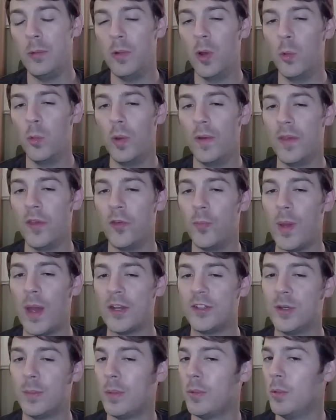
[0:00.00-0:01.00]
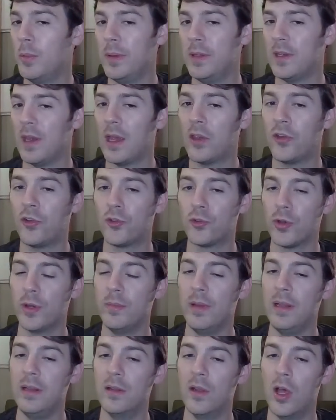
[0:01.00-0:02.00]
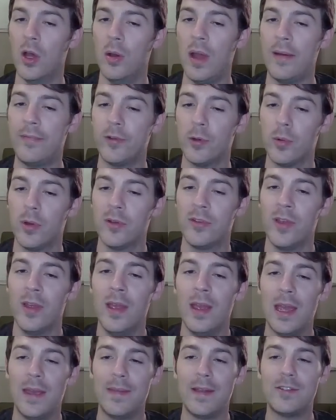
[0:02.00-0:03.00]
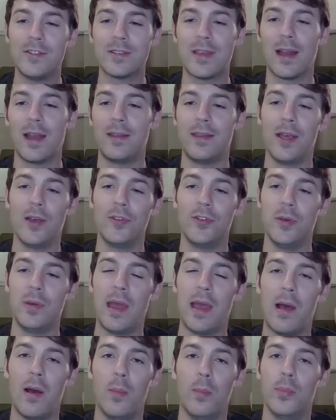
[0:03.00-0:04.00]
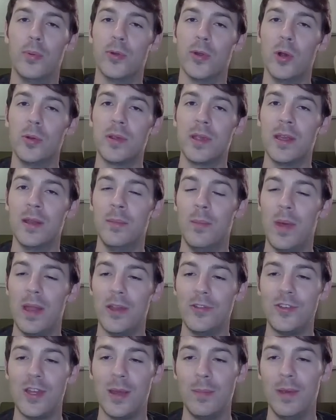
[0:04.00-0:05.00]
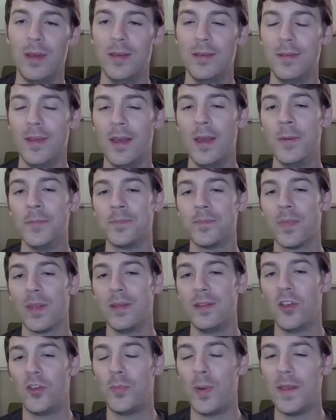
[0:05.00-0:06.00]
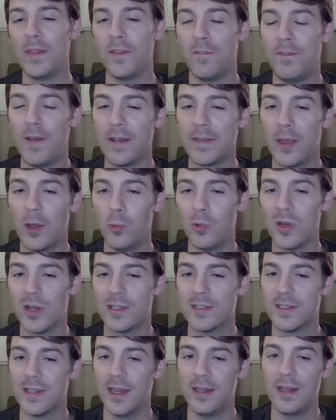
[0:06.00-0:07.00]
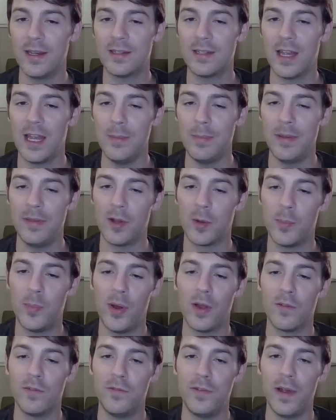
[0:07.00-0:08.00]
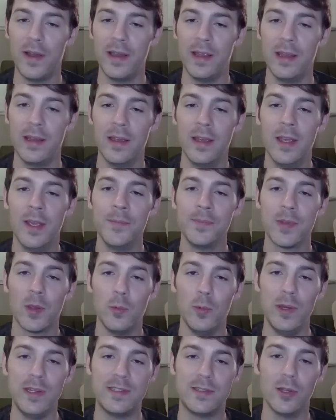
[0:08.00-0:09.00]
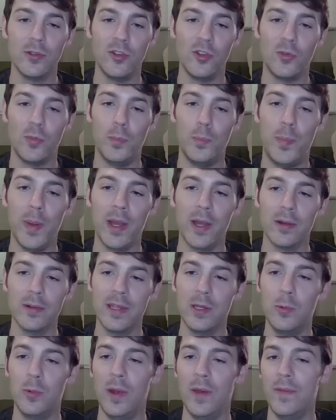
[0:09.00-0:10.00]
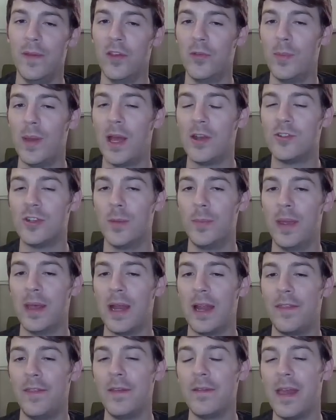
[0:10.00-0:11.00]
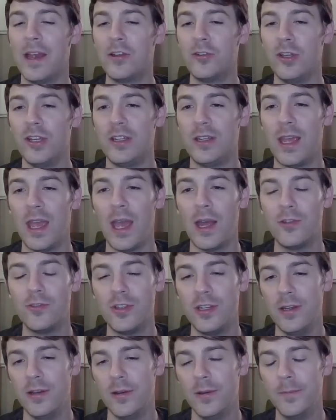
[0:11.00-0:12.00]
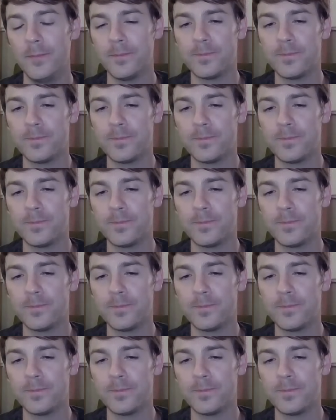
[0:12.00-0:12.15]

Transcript: win this matchup. We'll be extremely low afterwards, and that just kind of tells you how broken Medicham is. Despite the fact that we're a Psychic type and they're part fighting, we still just barely win this matchup. And I think we actually catch here